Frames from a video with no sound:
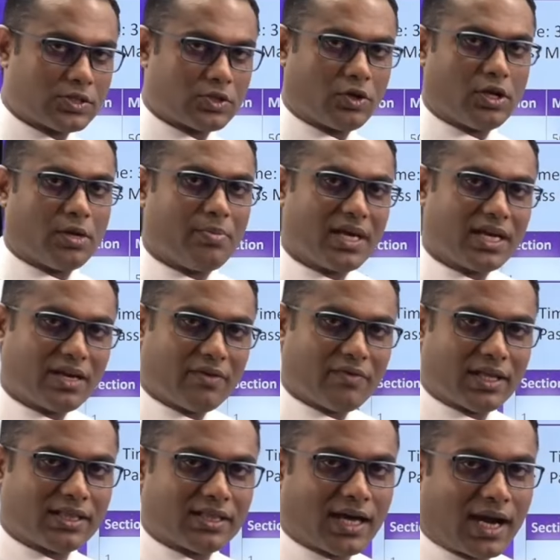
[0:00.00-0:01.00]
So you'll be
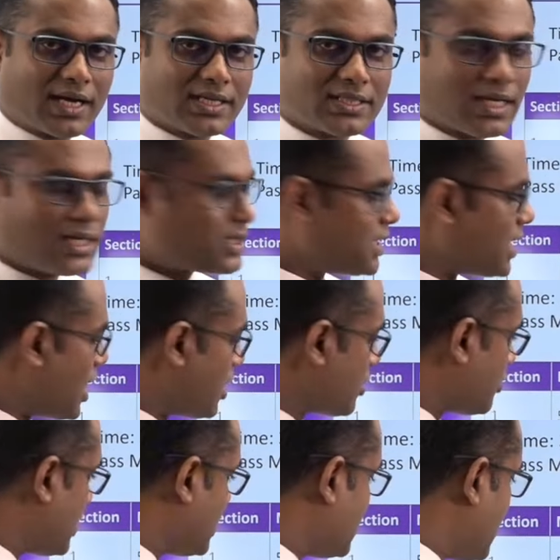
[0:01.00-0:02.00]
given the unseen
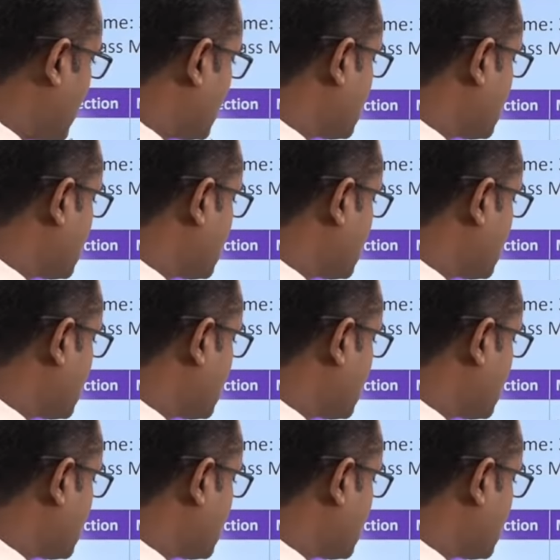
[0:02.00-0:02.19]
scenario in the